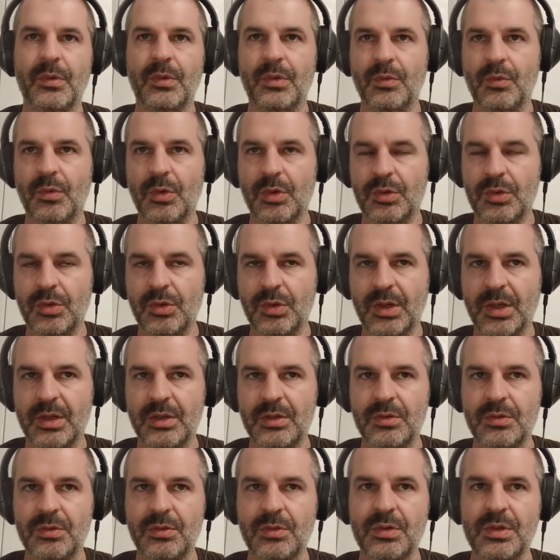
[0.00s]
what you can
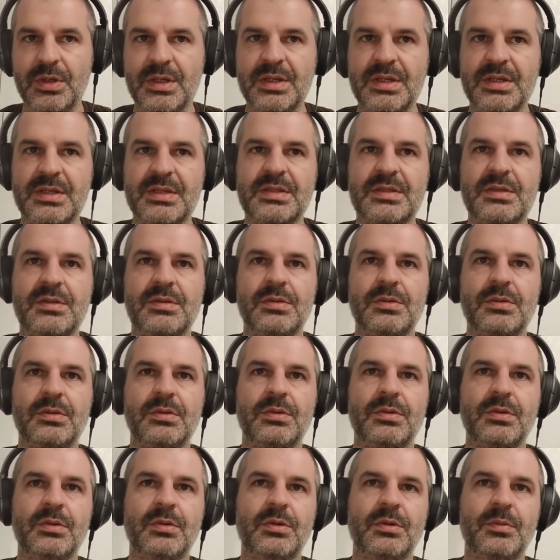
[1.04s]
do is
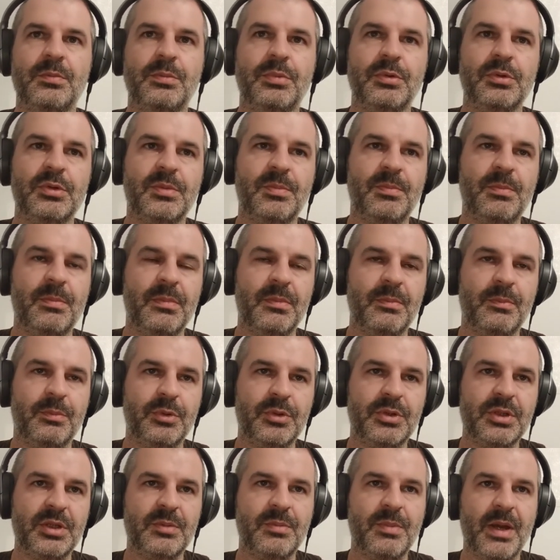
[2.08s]
to
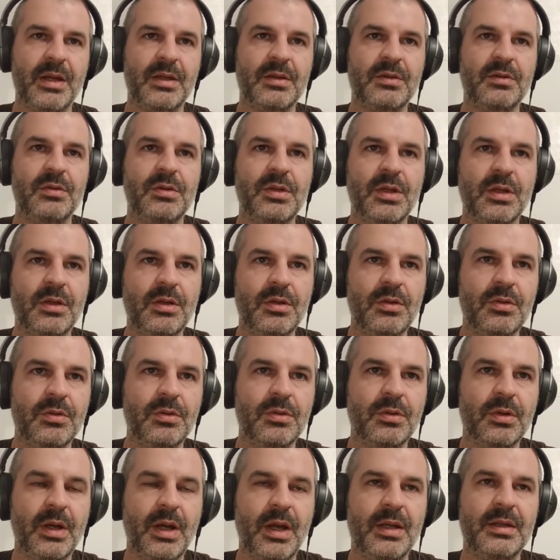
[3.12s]
put it back to the
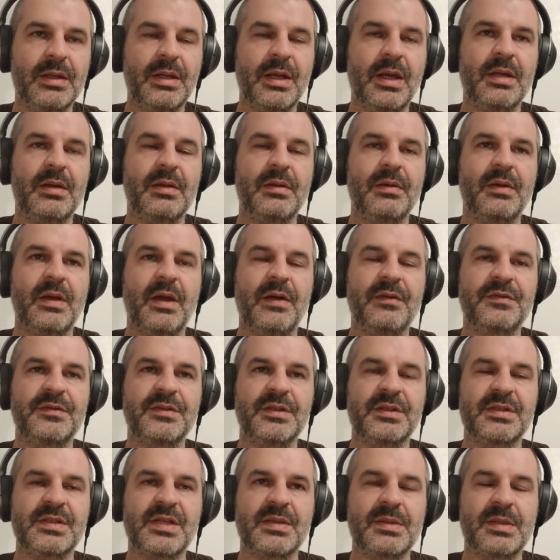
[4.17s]
queue, and then
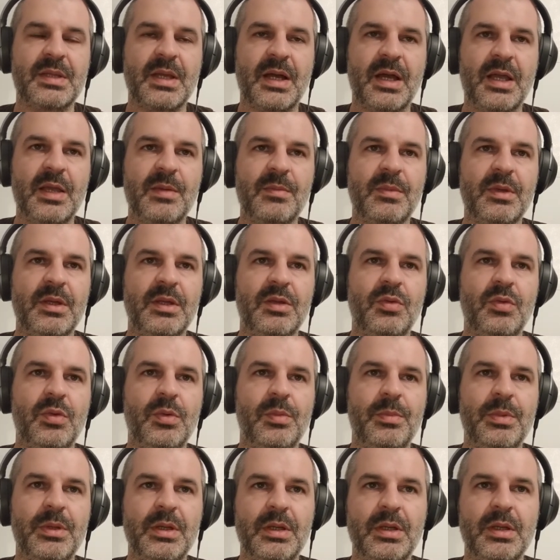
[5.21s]
after some time it will
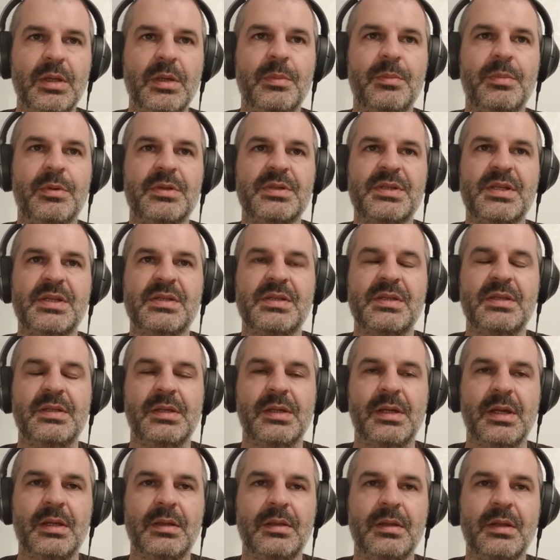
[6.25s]
be processed
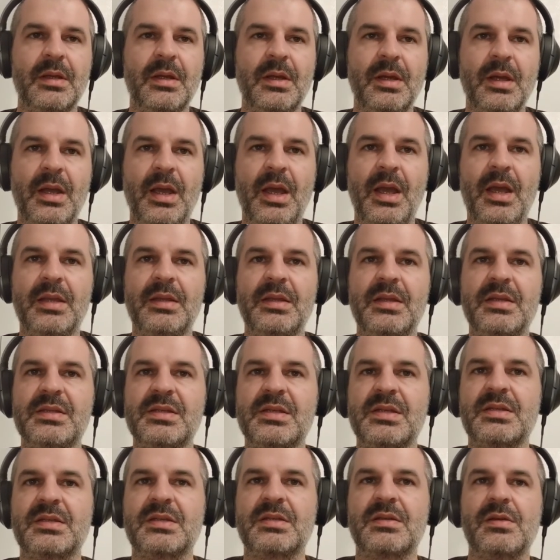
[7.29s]
again. And this
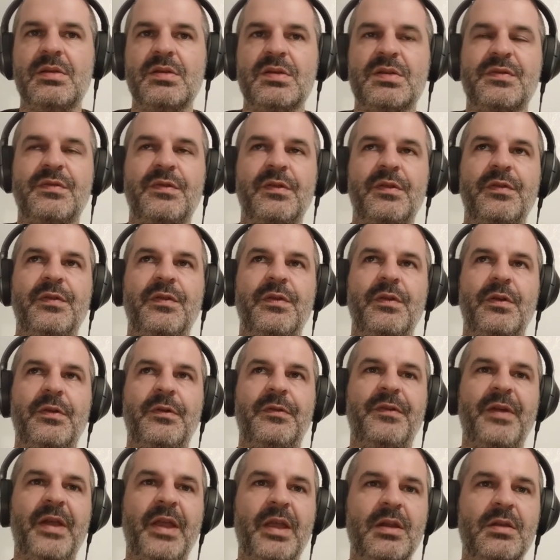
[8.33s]
is useful for
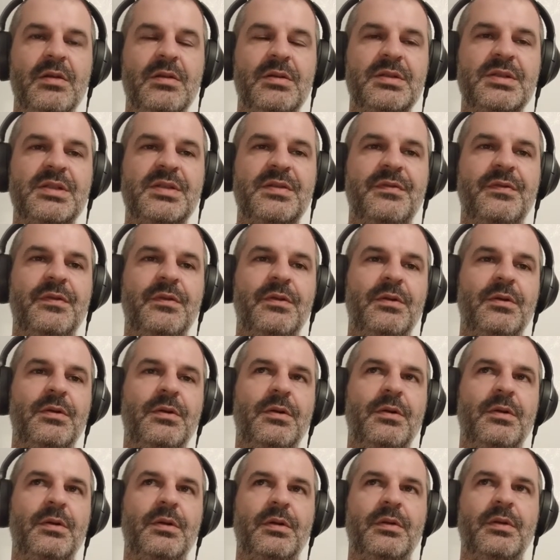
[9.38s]
failures
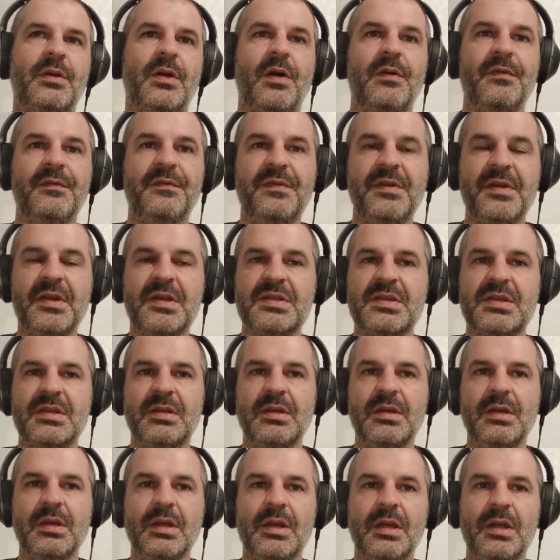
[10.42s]
for configs
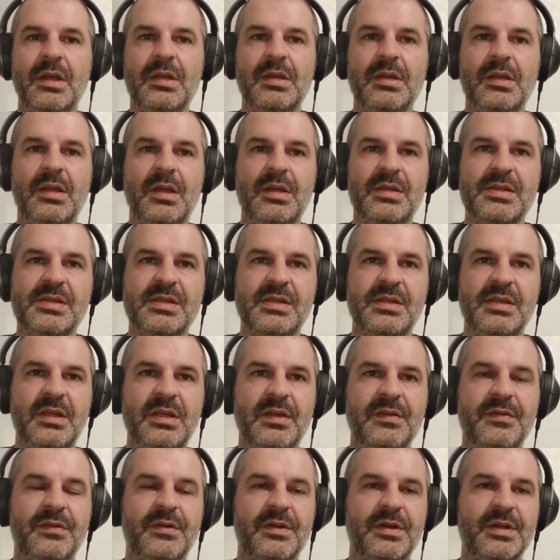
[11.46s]
in the
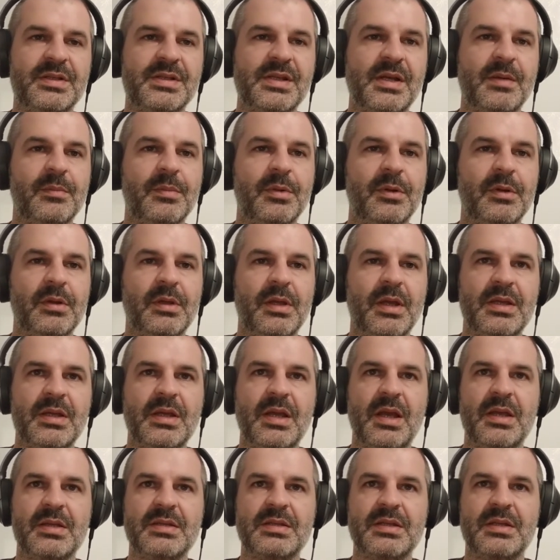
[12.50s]
etcd, for example,
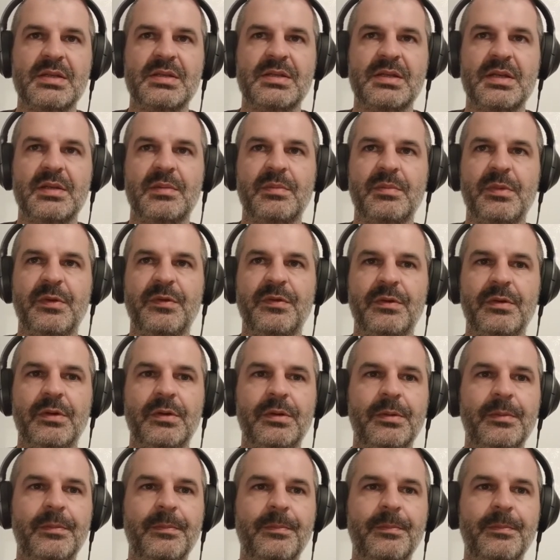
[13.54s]
as I said before.